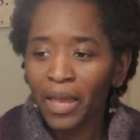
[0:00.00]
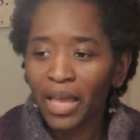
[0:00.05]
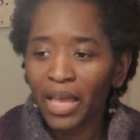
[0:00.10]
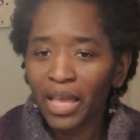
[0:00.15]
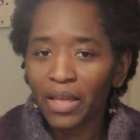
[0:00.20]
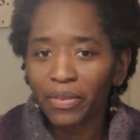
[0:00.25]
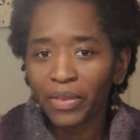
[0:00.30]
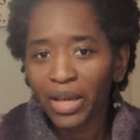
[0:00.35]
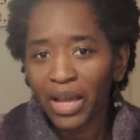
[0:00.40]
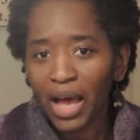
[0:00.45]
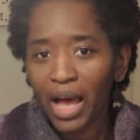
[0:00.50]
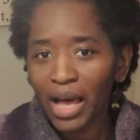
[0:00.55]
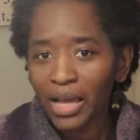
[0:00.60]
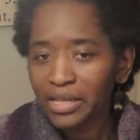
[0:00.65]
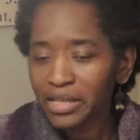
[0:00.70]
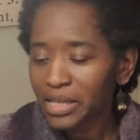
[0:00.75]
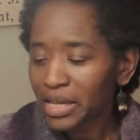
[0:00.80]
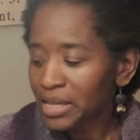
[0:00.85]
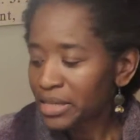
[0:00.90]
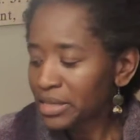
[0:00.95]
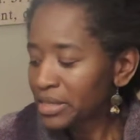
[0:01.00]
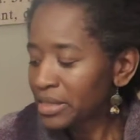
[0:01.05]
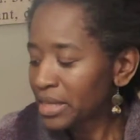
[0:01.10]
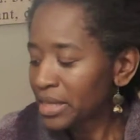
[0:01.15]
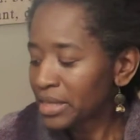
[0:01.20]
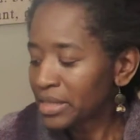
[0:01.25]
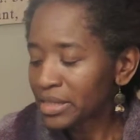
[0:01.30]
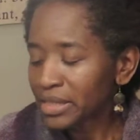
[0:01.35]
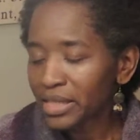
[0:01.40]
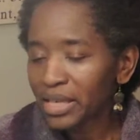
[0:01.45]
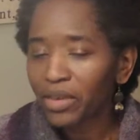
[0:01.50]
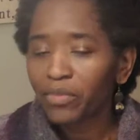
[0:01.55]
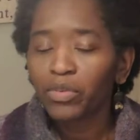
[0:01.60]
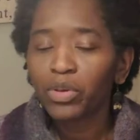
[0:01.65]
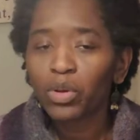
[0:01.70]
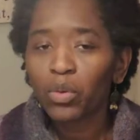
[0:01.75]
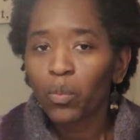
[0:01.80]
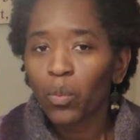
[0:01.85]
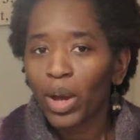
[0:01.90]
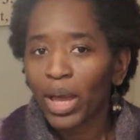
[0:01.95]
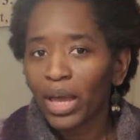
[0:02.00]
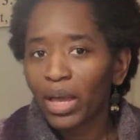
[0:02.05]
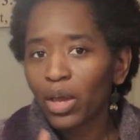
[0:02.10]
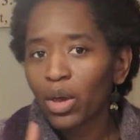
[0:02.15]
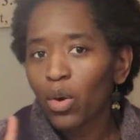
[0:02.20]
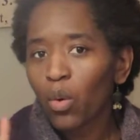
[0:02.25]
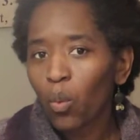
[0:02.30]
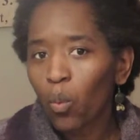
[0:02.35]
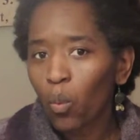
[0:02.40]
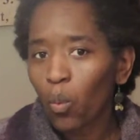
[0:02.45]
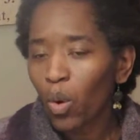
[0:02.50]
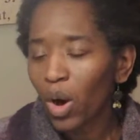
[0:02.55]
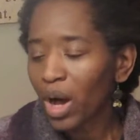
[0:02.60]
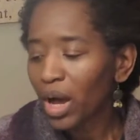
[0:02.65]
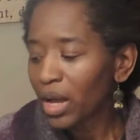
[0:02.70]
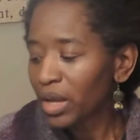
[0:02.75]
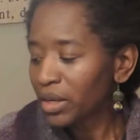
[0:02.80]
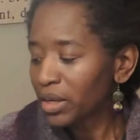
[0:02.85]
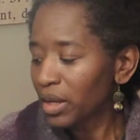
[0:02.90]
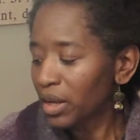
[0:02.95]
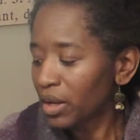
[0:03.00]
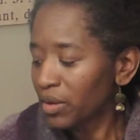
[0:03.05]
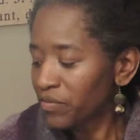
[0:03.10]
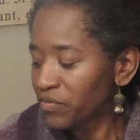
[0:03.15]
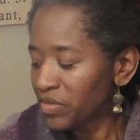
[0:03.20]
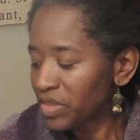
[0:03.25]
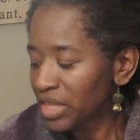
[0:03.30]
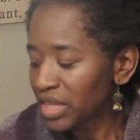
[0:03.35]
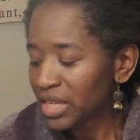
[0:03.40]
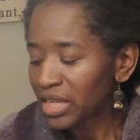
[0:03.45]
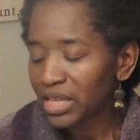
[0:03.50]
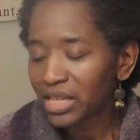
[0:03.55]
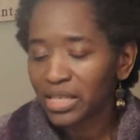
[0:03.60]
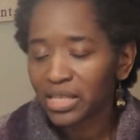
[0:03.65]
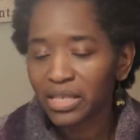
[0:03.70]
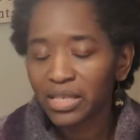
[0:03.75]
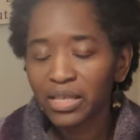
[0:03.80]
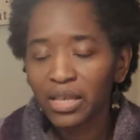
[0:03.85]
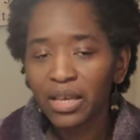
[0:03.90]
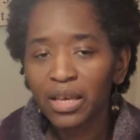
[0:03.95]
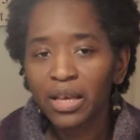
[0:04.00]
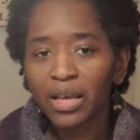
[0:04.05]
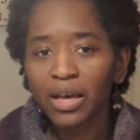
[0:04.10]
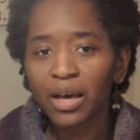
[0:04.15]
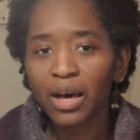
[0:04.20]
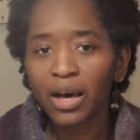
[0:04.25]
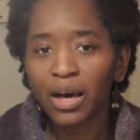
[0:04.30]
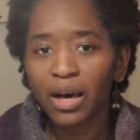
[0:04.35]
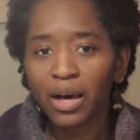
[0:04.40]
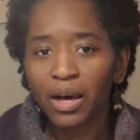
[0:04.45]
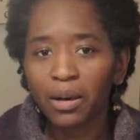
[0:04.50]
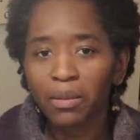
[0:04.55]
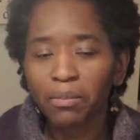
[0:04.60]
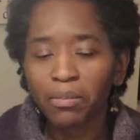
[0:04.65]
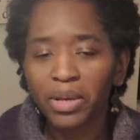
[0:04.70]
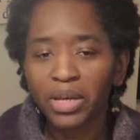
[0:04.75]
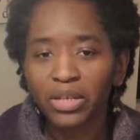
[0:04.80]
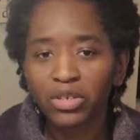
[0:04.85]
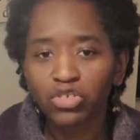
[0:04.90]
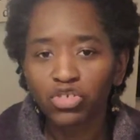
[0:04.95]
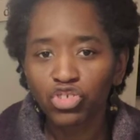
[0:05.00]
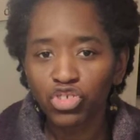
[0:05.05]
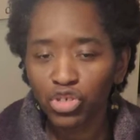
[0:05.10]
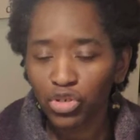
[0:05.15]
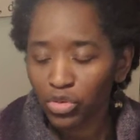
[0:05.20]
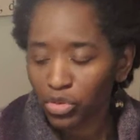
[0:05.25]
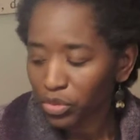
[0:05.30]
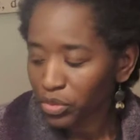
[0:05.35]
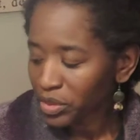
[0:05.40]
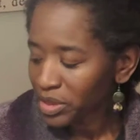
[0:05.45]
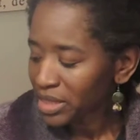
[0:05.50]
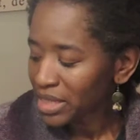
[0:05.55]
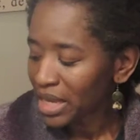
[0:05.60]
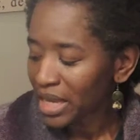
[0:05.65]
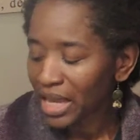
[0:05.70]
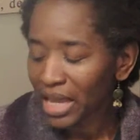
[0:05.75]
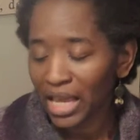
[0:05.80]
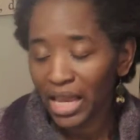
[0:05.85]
And the contest is giving away one of these journals.